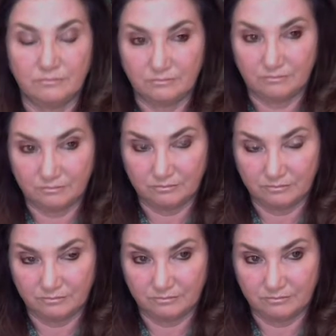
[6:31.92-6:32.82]

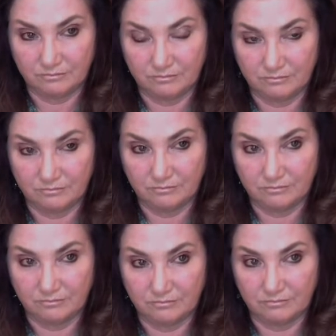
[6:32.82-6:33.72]

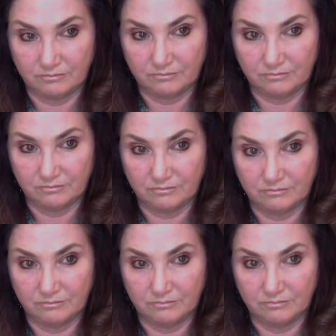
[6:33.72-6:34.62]

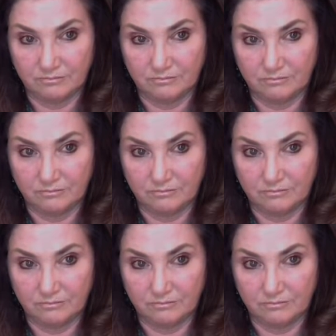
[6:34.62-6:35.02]
The person shown says nothing.